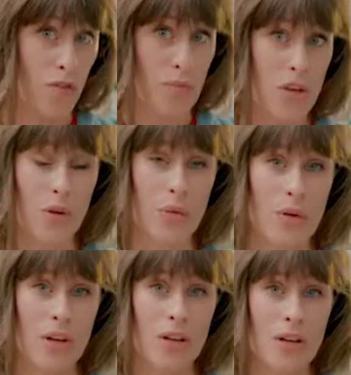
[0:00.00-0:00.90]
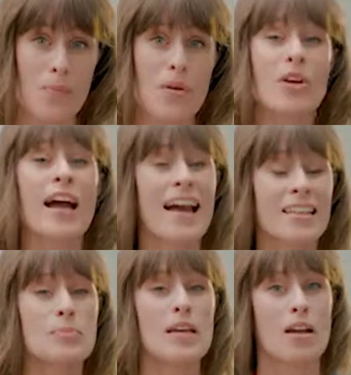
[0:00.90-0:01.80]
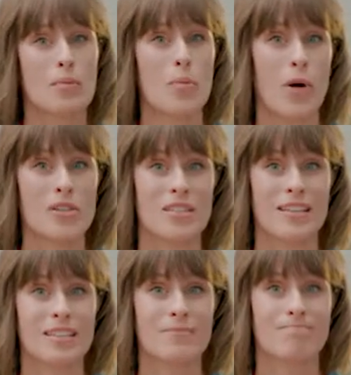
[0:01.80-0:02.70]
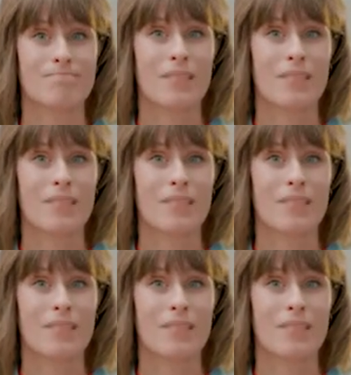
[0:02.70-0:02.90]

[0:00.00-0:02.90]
from you. But you can speed up the process.